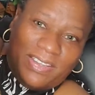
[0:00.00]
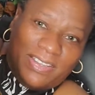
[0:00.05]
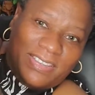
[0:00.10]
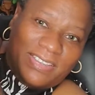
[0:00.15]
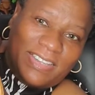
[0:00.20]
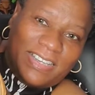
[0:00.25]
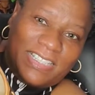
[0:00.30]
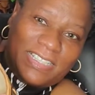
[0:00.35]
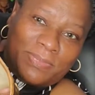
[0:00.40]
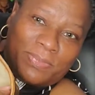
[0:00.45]

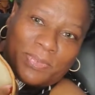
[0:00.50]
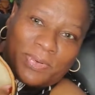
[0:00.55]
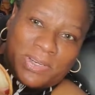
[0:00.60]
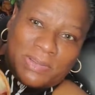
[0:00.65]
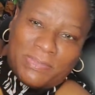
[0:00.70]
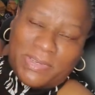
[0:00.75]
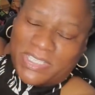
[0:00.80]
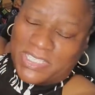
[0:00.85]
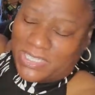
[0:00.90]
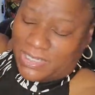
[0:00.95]
that's pretty
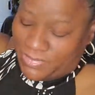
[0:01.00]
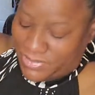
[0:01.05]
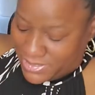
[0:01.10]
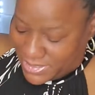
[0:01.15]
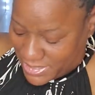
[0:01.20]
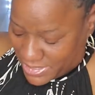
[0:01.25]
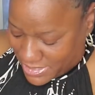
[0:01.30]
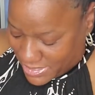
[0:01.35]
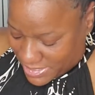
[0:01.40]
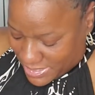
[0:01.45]
much
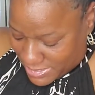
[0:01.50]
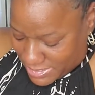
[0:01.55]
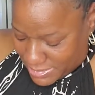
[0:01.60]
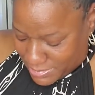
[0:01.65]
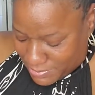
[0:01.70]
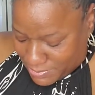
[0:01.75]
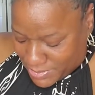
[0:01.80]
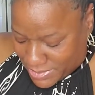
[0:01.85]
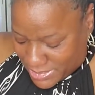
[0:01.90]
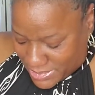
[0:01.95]
everything,
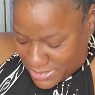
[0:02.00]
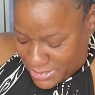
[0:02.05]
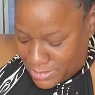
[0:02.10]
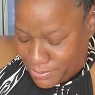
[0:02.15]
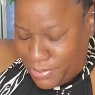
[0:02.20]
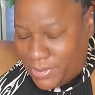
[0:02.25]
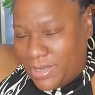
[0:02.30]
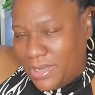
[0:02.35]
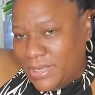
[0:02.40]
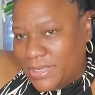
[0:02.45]
but in the
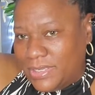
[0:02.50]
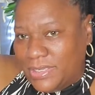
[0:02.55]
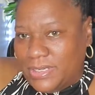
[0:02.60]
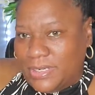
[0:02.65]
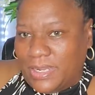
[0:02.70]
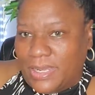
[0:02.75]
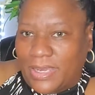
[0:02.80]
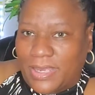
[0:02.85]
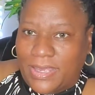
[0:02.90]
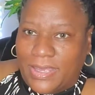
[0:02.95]
pocket
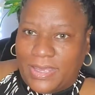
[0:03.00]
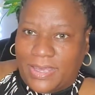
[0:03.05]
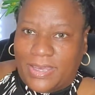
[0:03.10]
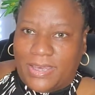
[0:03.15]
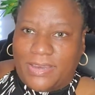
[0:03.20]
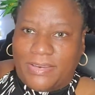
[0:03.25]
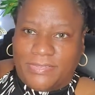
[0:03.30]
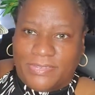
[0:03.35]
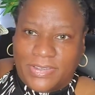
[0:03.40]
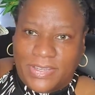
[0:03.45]
I
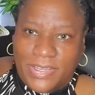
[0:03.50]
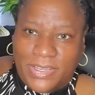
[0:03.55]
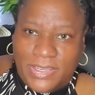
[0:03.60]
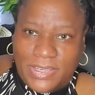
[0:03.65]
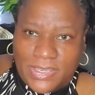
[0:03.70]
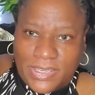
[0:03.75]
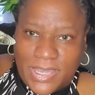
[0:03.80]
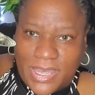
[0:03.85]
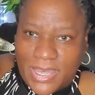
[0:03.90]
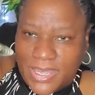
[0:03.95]
have
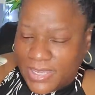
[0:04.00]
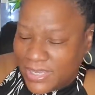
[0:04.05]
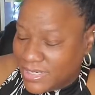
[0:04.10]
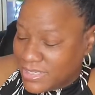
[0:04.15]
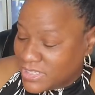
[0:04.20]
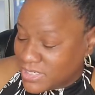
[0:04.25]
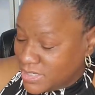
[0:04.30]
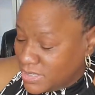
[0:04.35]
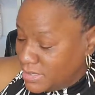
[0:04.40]
cash